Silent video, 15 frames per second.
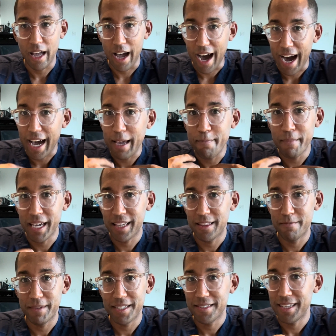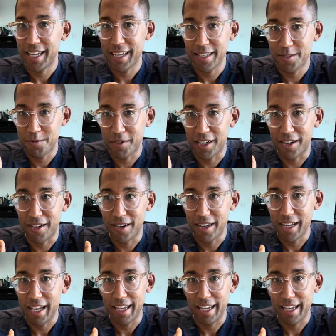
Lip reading: I make the mistake as well,